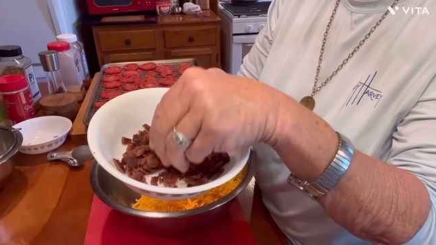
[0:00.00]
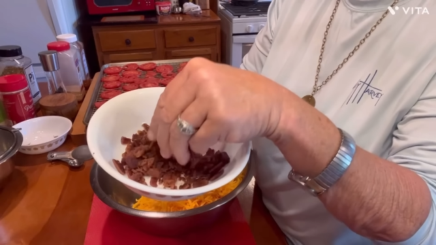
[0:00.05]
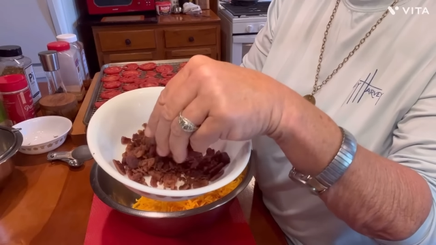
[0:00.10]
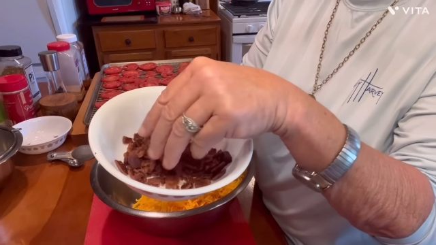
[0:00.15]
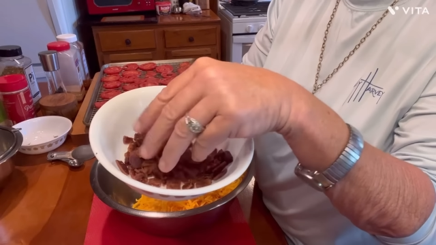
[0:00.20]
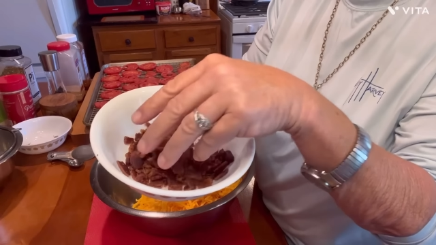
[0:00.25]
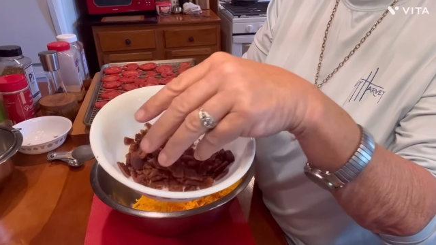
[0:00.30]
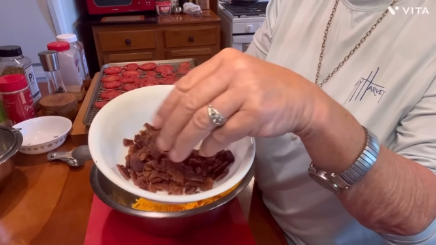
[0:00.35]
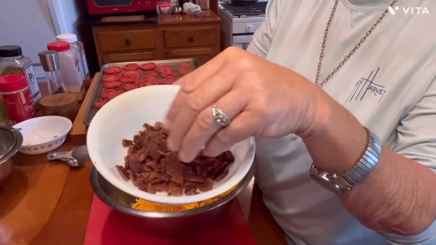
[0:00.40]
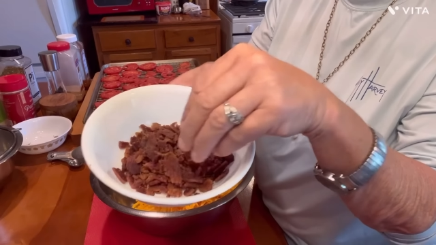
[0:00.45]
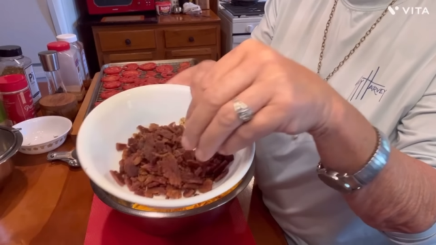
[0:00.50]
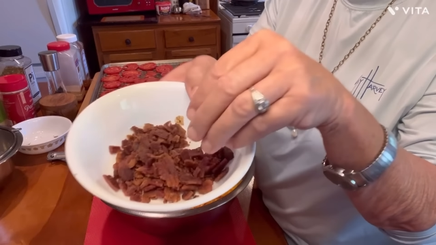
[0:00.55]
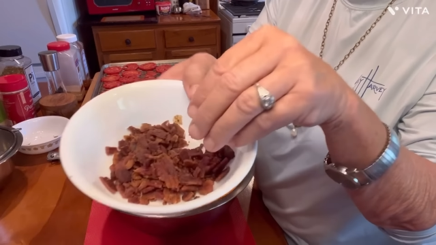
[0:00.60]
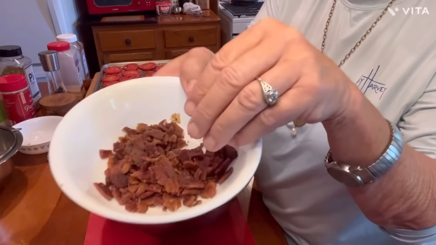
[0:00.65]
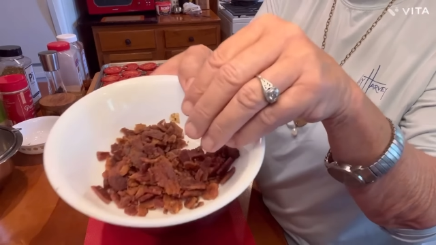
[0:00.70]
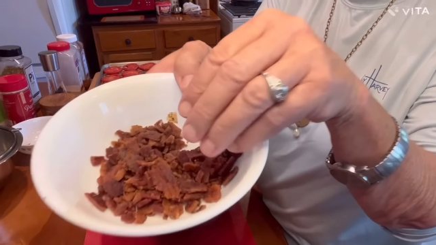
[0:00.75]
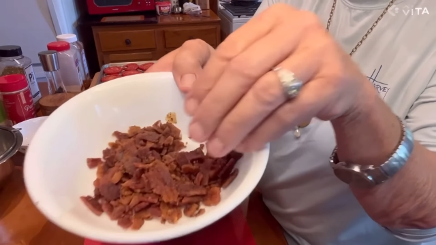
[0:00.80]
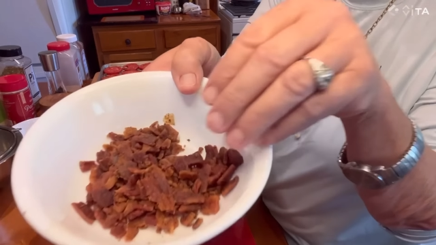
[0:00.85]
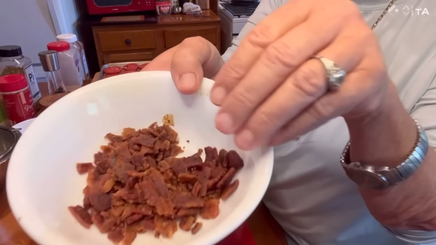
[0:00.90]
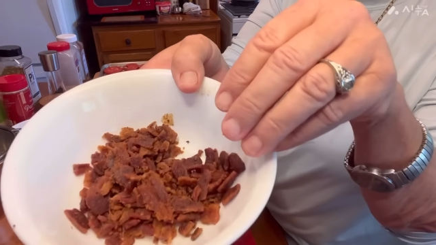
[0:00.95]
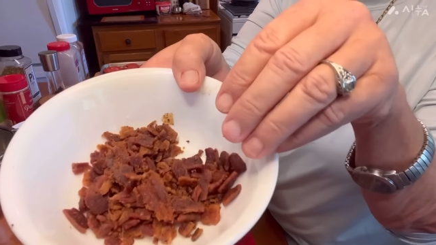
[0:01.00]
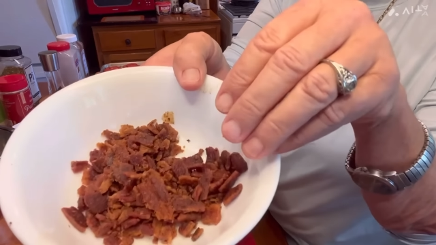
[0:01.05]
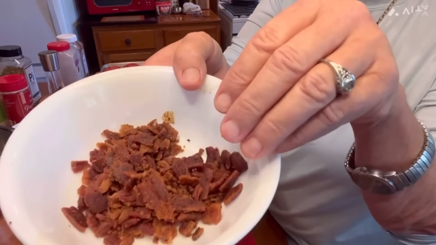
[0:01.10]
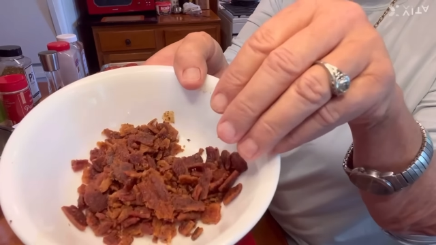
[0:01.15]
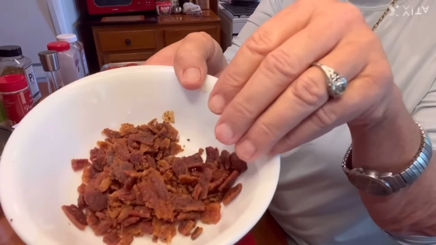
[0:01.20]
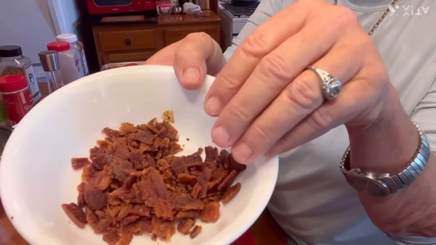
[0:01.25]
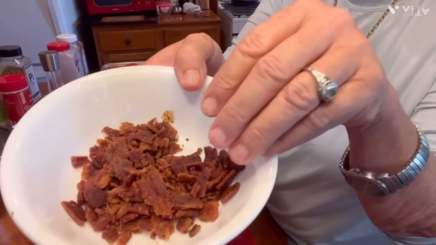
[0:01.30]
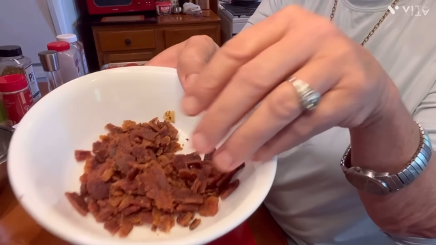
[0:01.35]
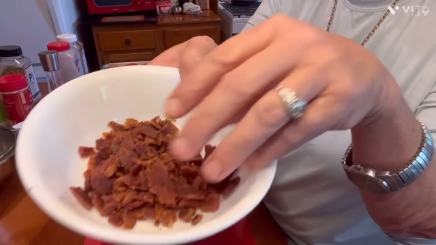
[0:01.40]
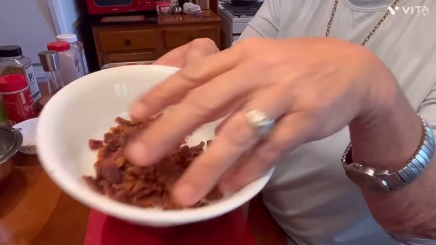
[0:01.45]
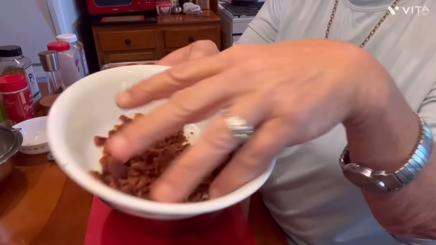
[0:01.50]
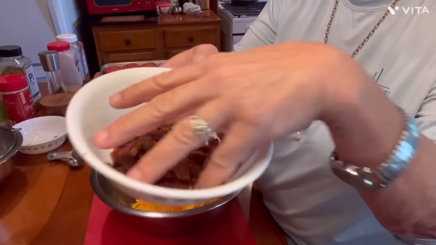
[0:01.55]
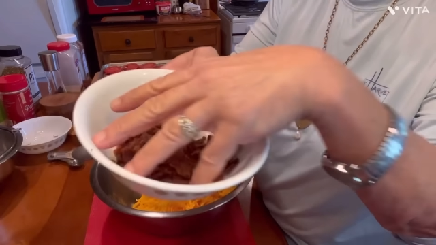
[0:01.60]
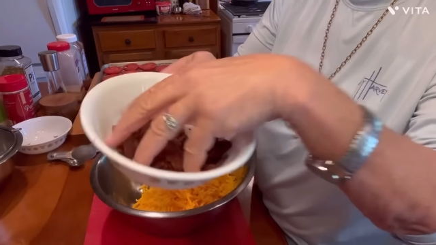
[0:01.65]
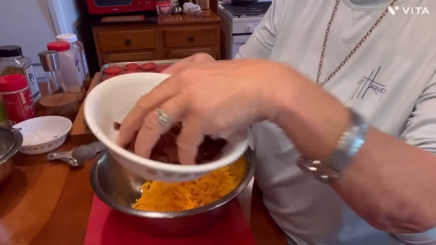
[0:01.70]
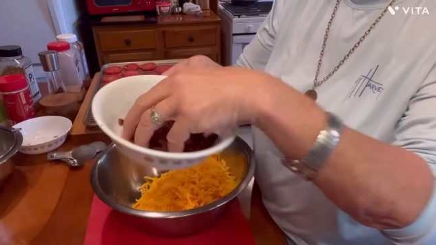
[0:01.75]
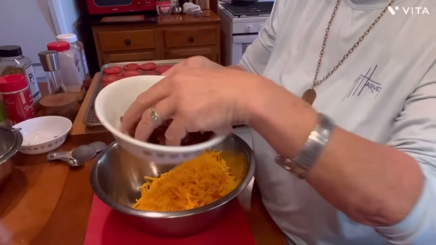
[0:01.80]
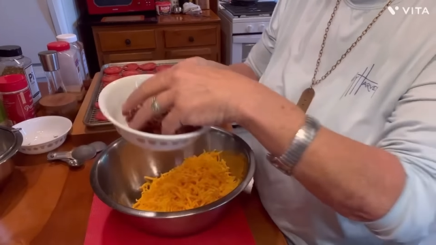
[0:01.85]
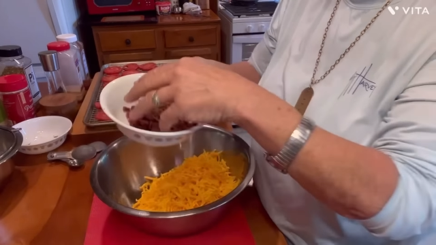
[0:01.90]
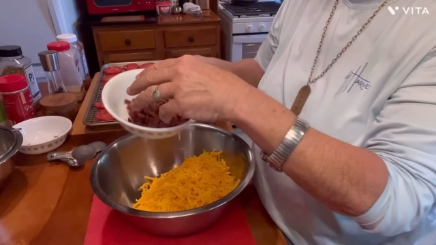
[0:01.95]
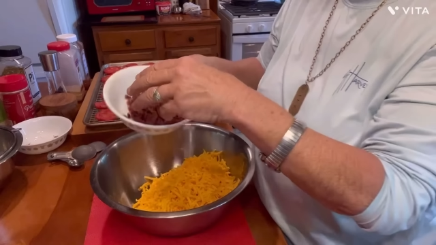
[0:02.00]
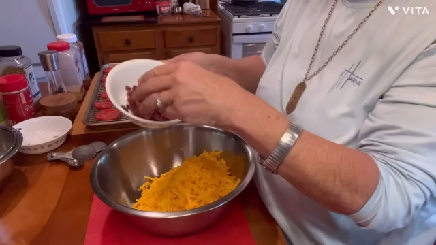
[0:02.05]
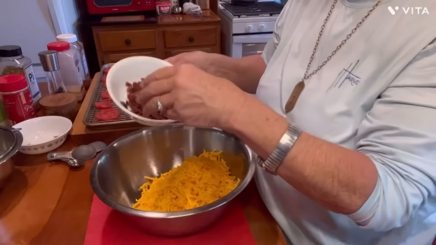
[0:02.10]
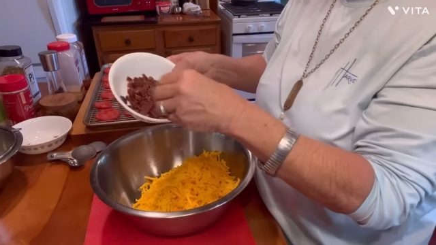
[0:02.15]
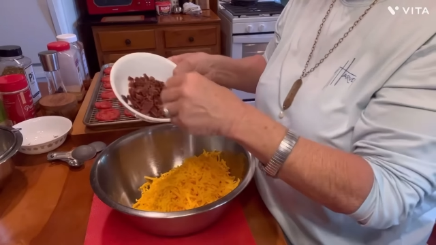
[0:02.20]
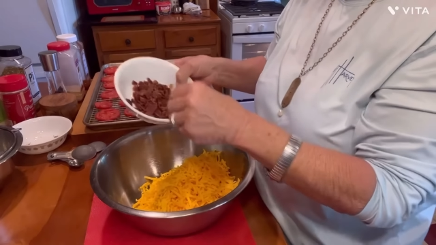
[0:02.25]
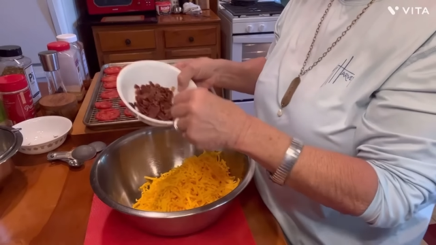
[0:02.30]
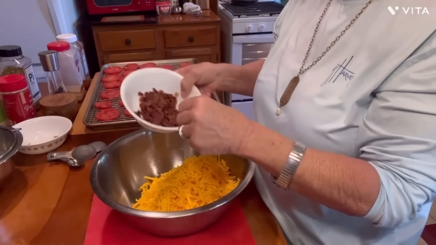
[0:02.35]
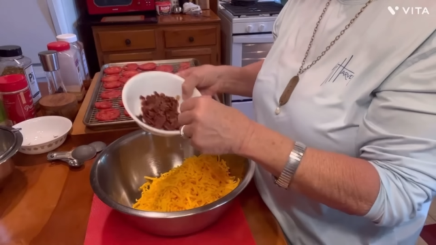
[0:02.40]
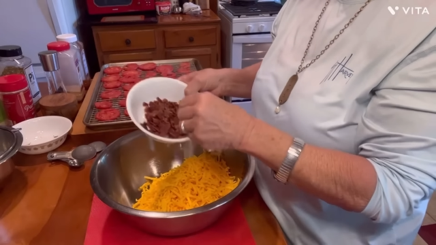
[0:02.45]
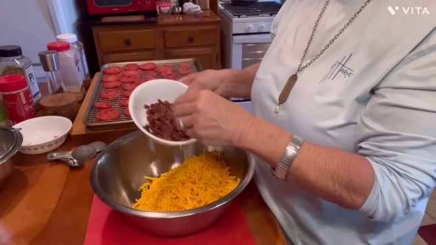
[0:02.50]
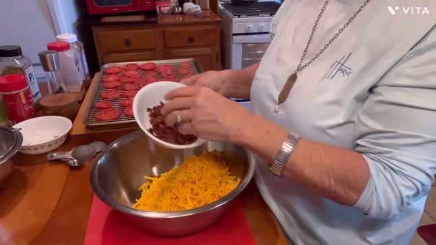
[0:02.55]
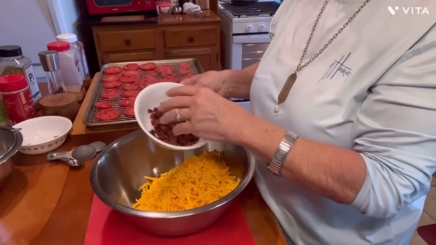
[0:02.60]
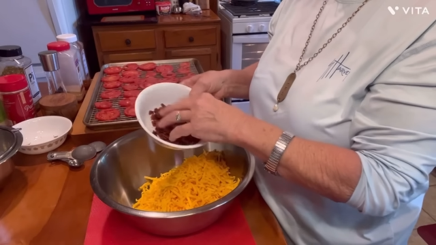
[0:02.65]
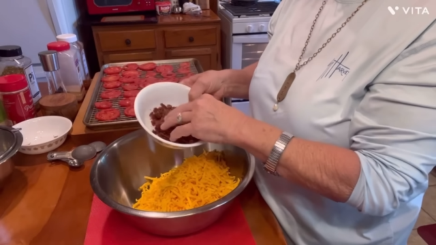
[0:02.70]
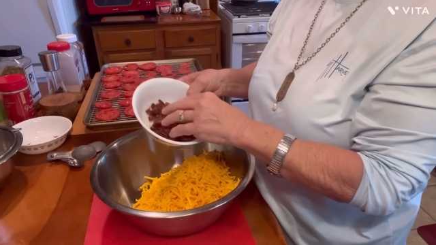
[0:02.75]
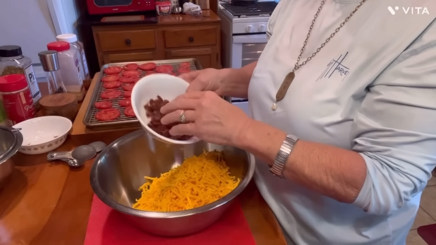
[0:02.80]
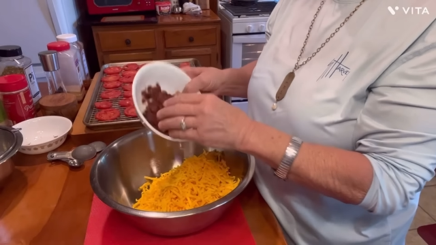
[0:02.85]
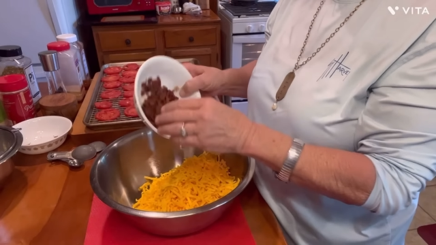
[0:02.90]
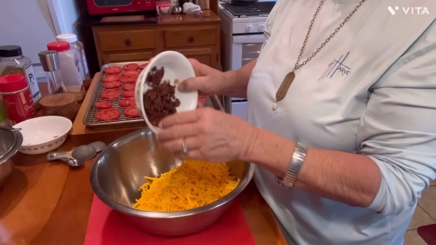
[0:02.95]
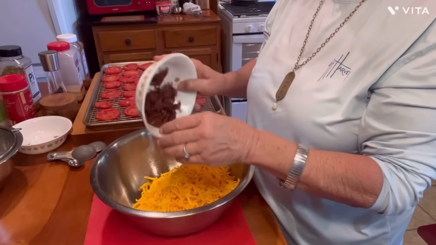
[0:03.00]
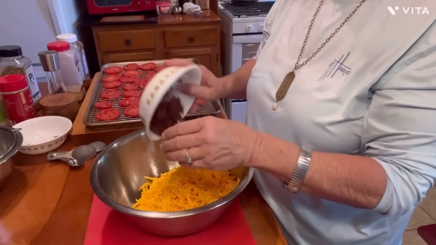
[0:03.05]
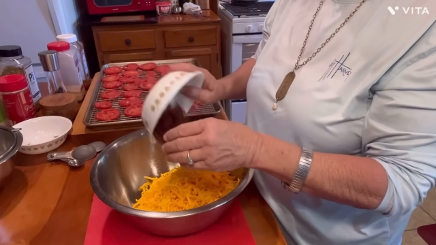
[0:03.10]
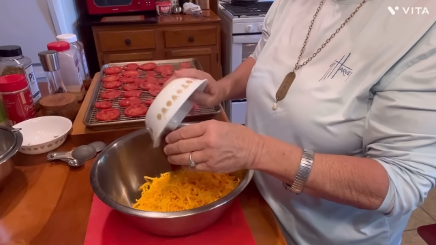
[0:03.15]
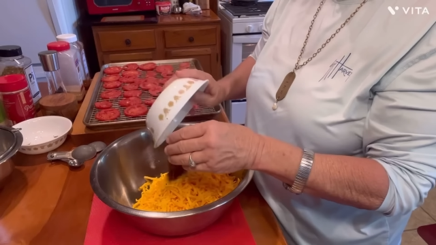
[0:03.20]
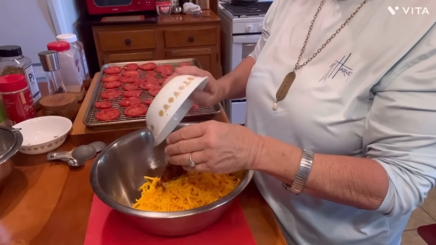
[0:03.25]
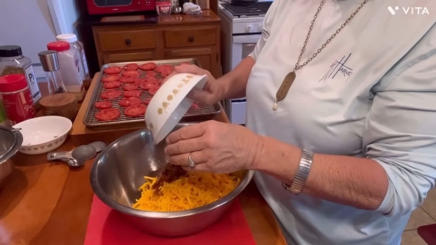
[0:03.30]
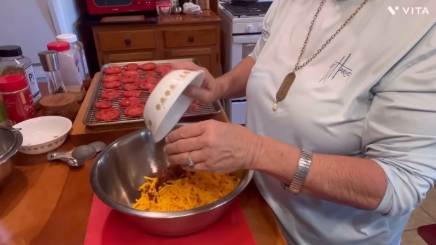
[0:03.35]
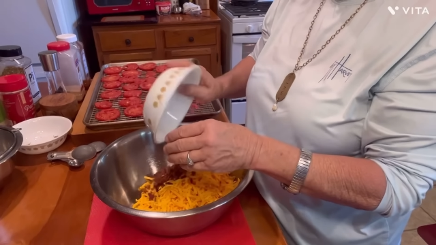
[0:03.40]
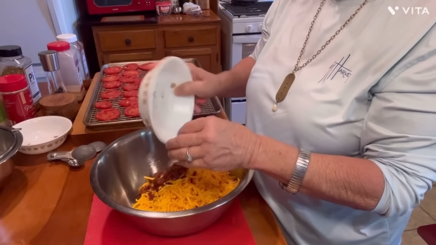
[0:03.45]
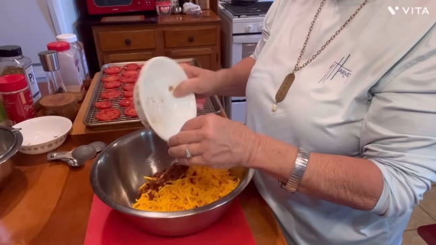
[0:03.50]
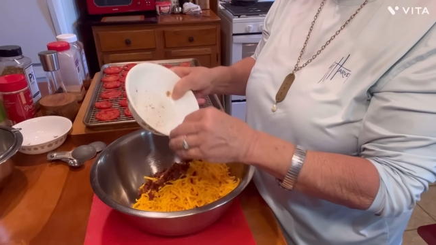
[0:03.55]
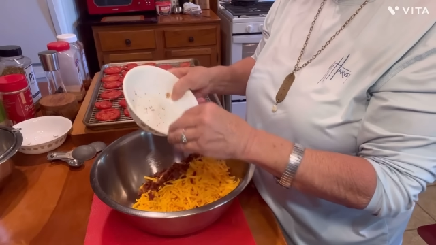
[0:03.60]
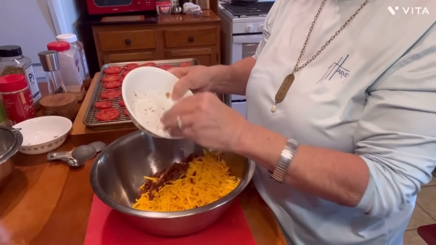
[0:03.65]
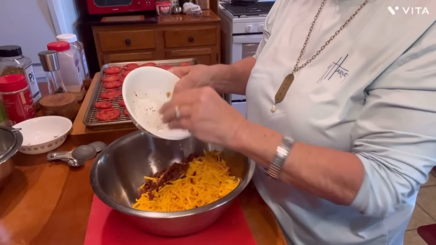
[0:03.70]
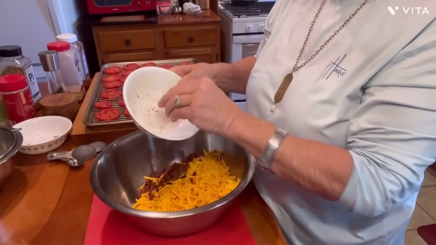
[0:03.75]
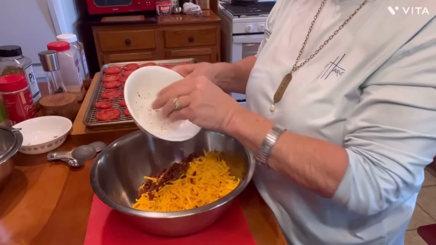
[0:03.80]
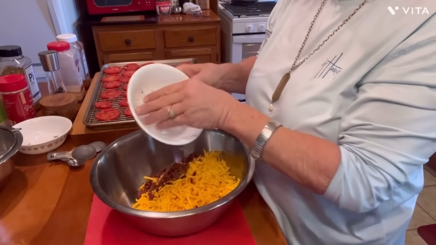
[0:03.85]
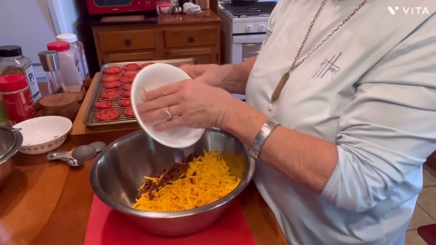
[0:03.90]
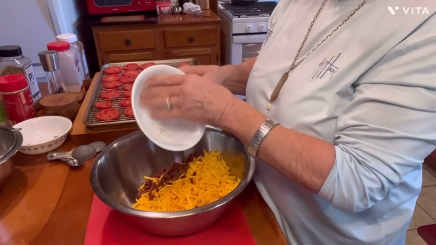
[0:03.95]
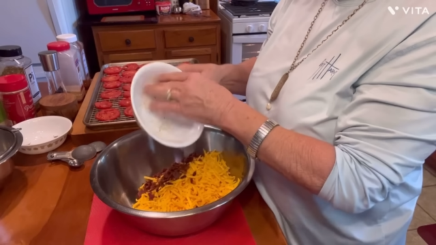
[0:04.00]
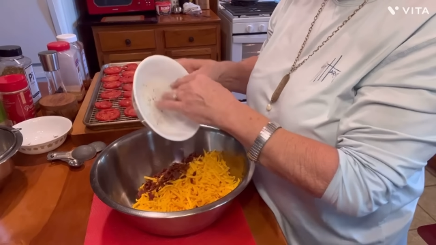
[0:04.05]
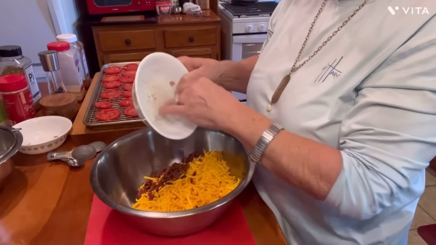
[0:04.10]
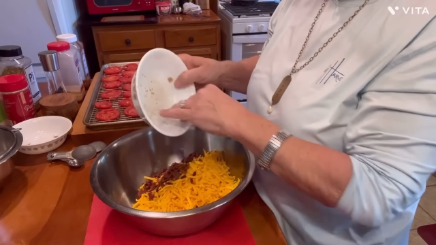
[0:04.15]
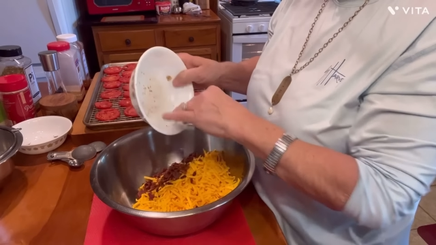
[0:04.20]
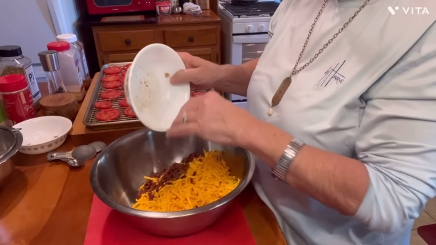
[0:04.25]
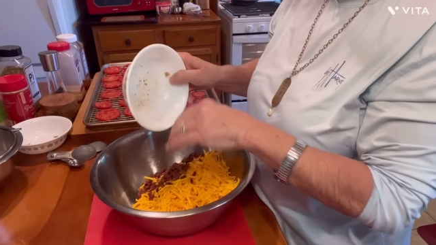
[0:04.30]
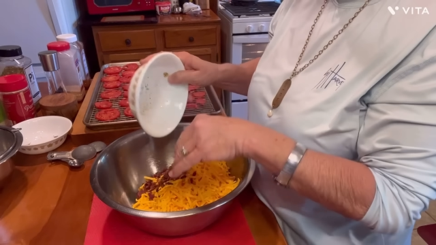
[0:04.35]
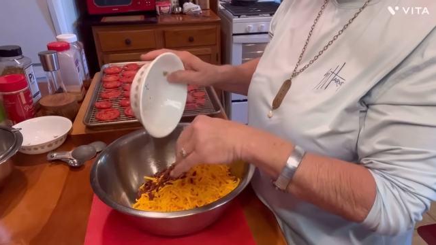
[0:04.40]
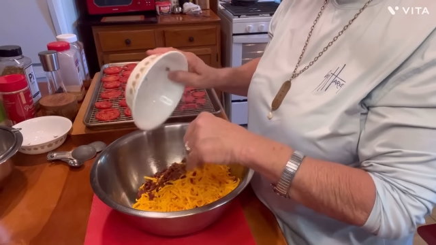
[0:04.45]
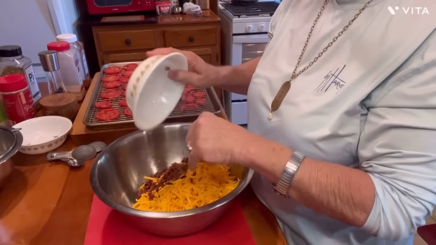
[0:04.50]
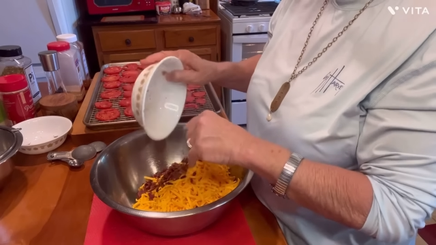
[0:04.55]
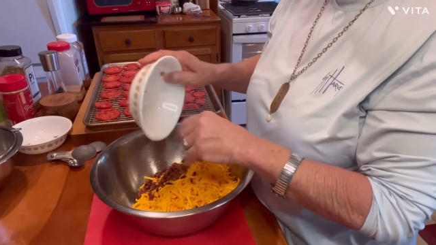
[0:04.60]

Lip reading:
Nobody's mouth can be seen.